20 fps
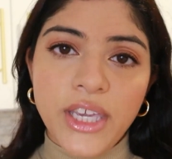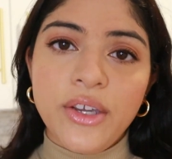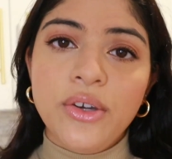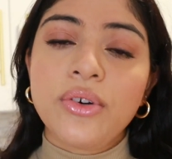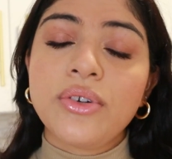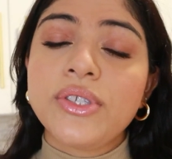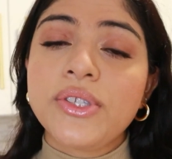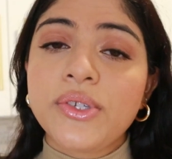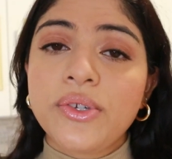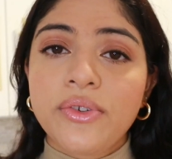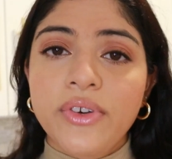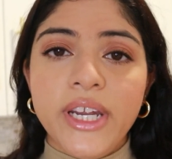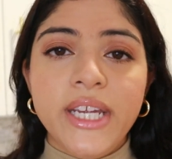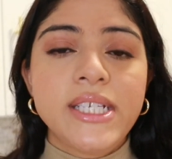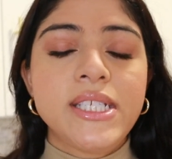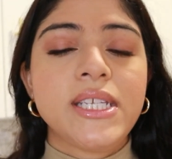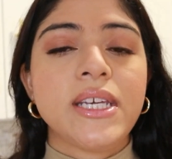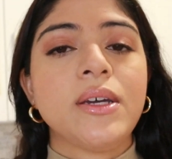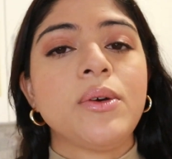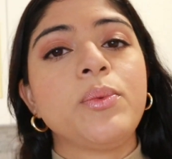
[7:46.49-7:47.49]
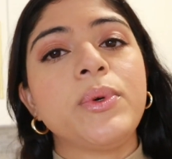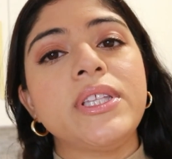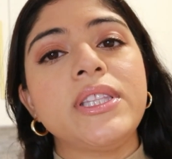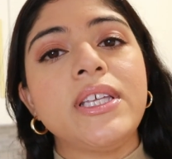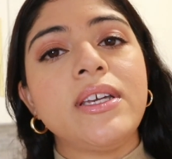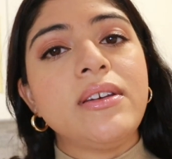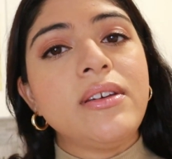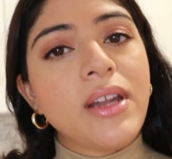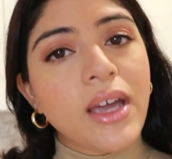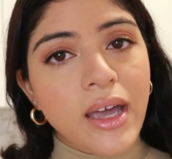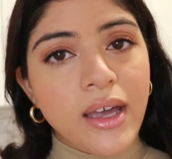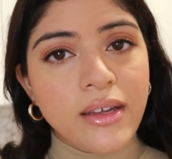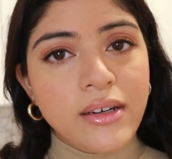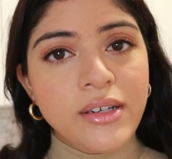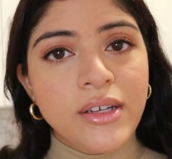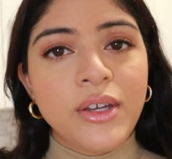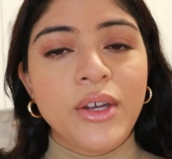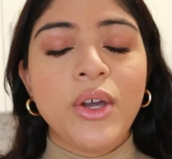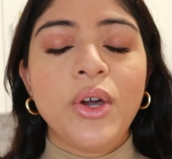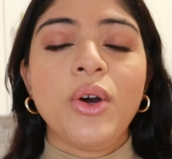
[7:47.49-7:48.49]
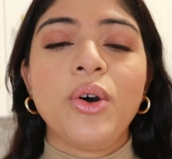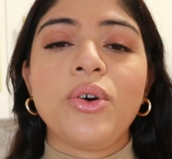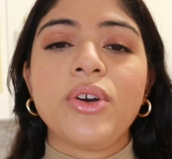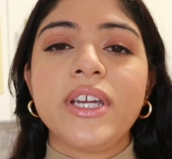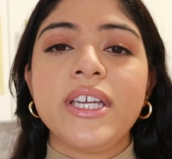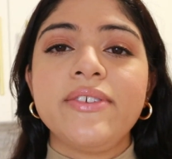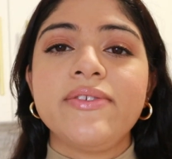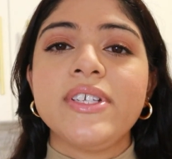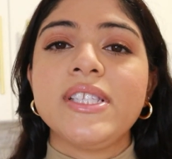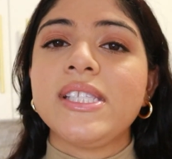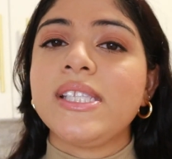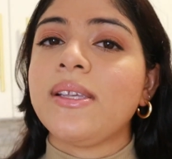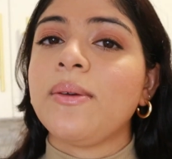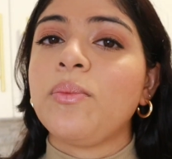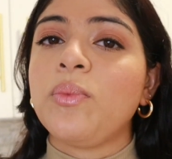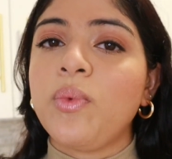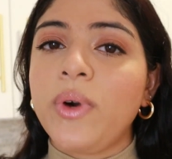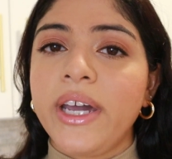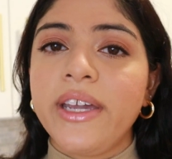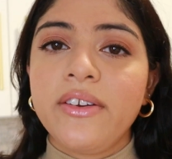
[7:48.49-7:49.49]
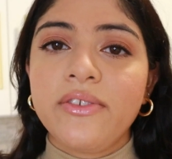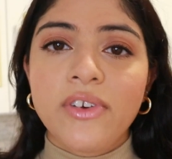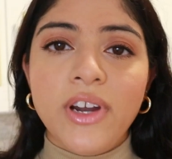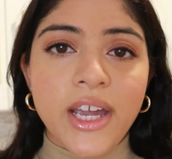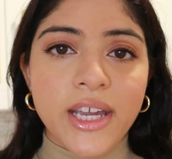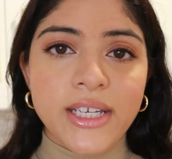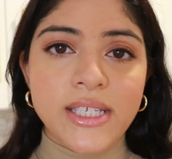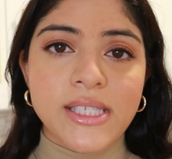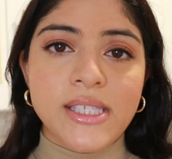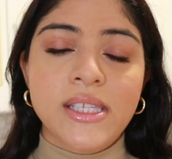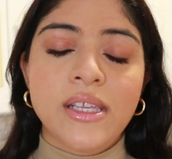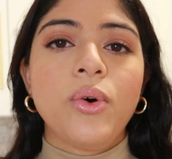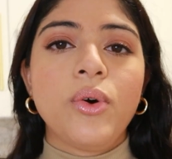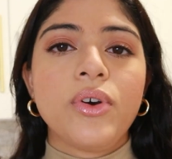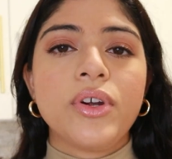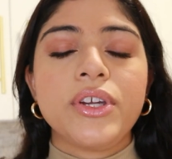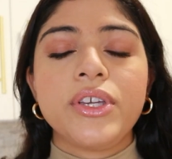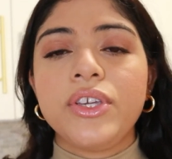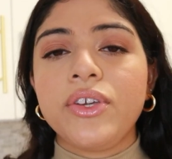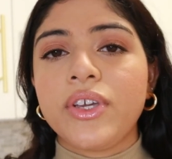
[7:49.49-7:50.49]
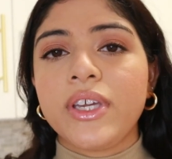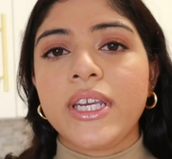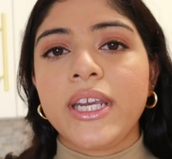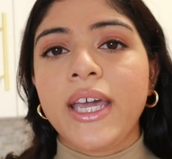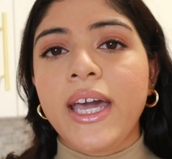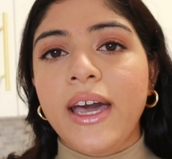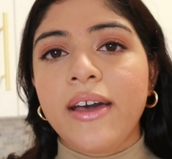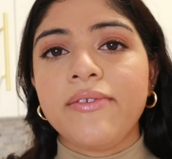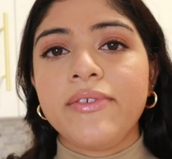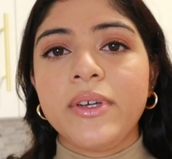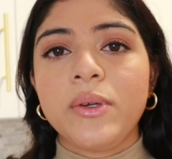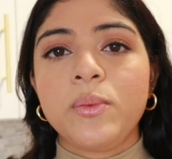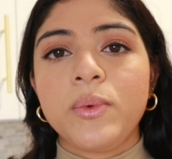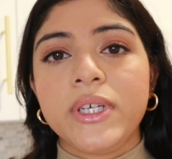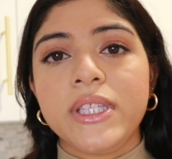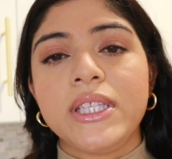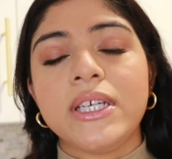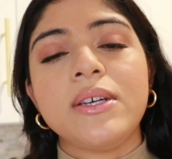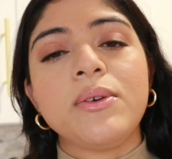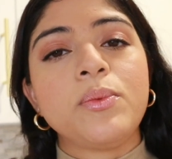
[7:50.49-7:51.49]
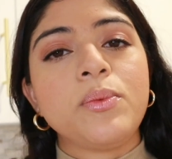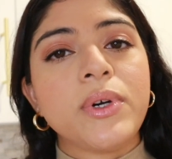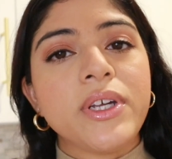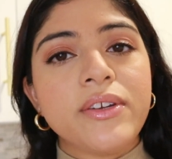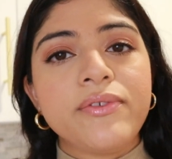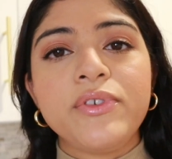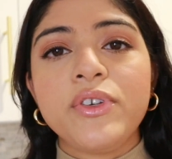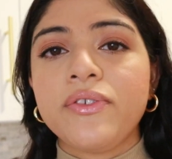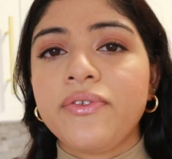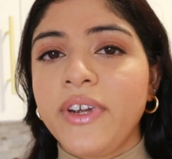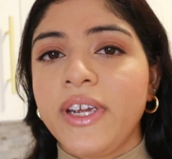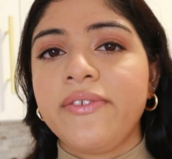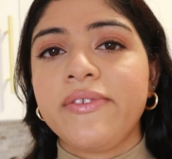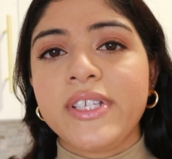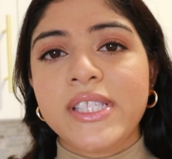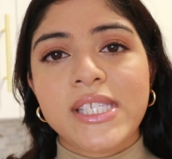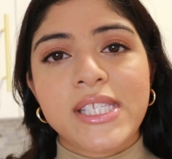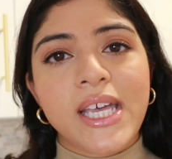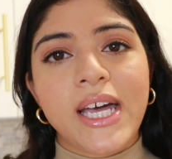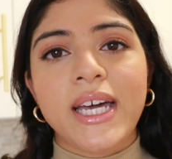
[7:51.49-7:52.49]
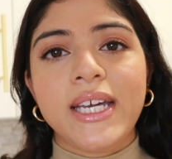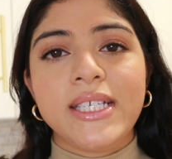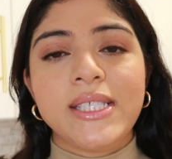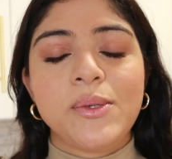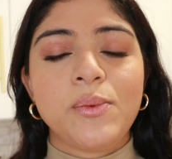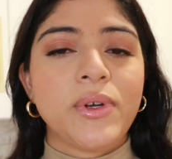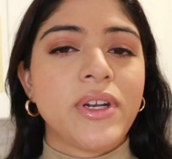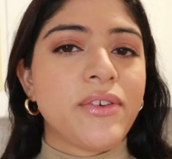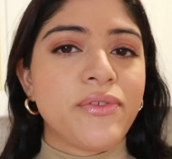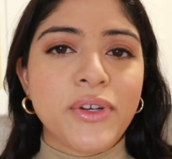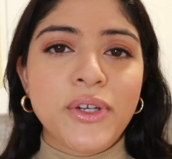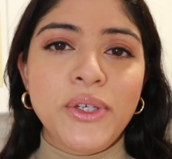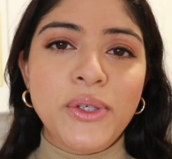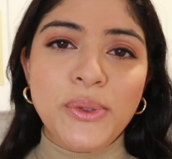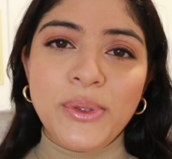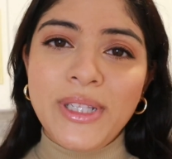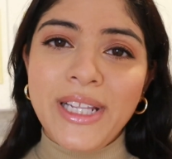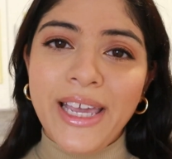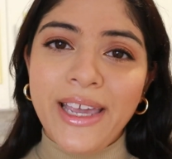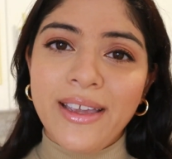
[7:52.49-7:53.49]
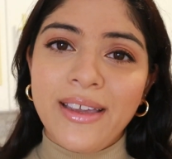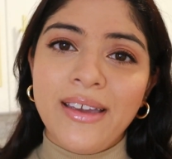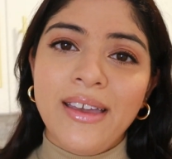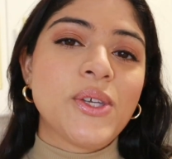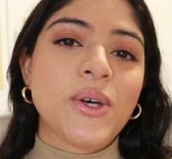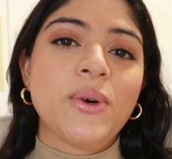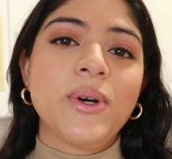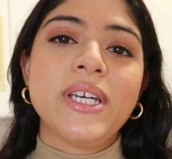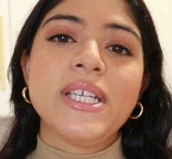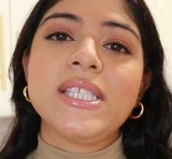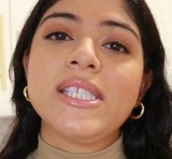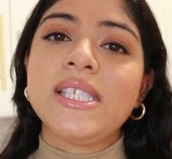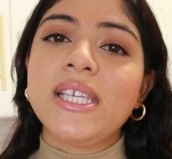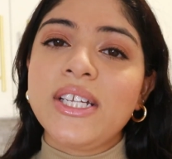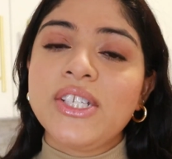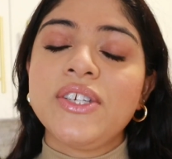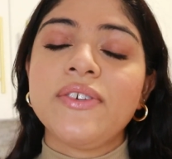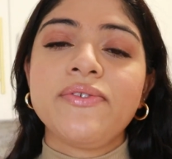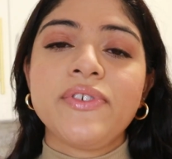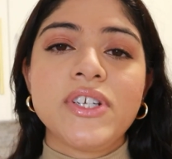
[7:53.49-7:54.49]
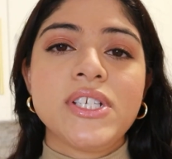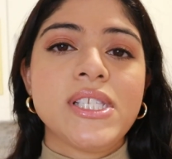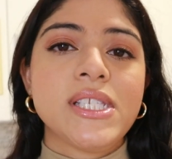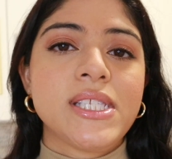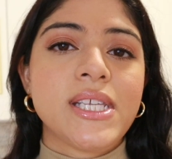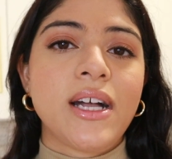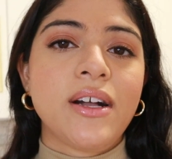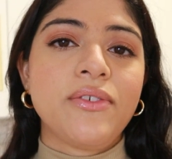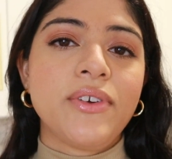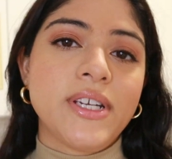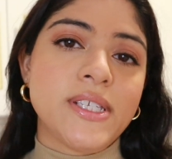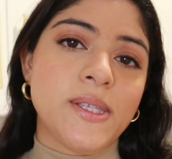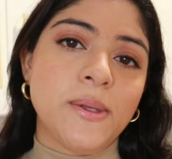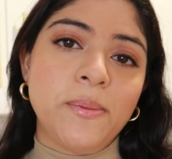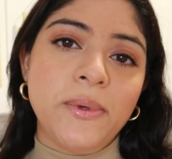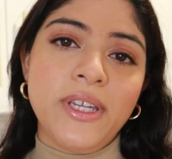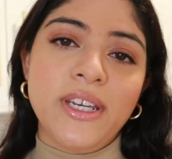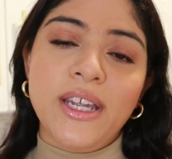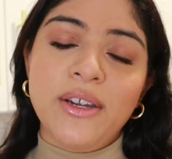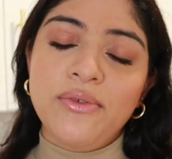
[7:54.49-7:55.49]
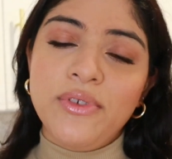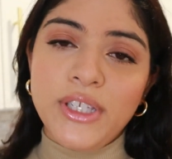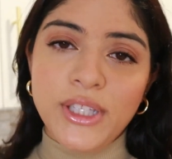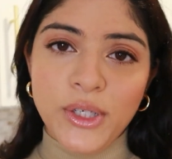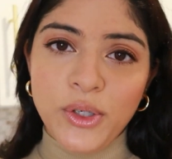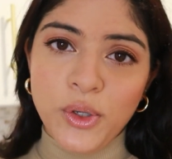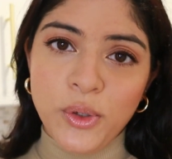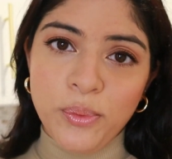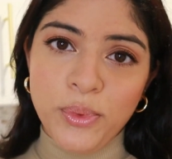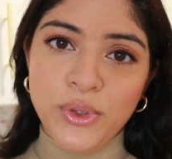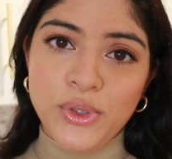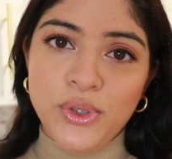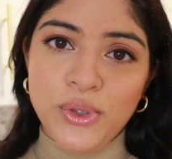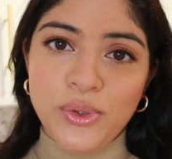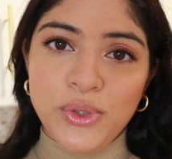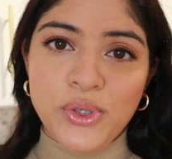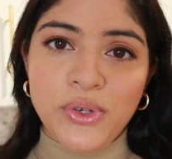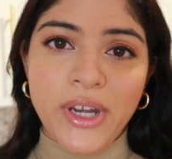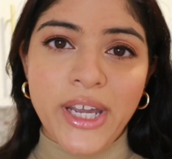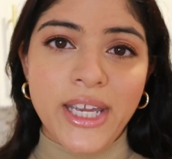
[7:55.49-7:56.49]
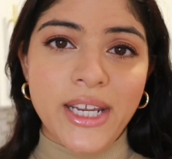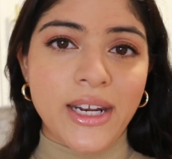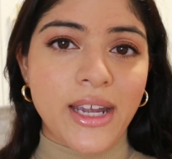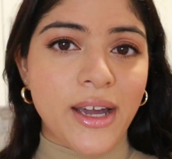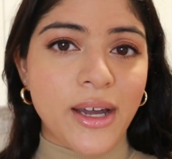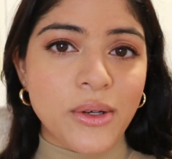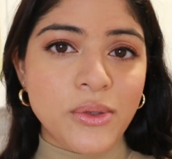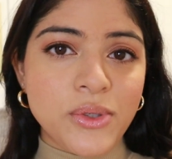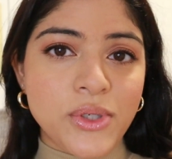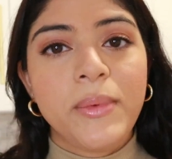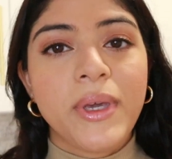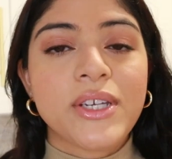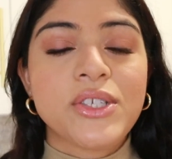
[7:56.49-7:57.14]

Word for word: It goes great with naan or even some white rice or you can have it with one of your favorite sides, whatever you'd like. So it's such a versatile recipe and I really hope you do try it out.